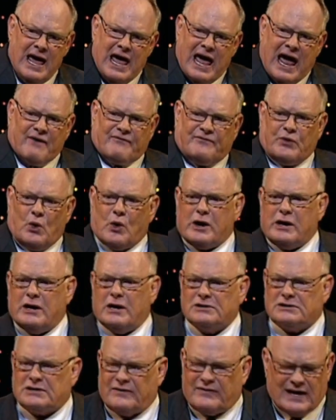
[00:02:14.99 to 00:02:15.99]
At 4
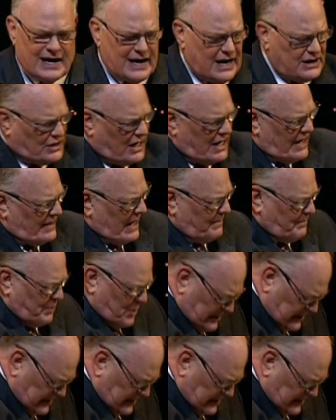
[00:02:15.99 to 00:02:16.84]
years of age, they put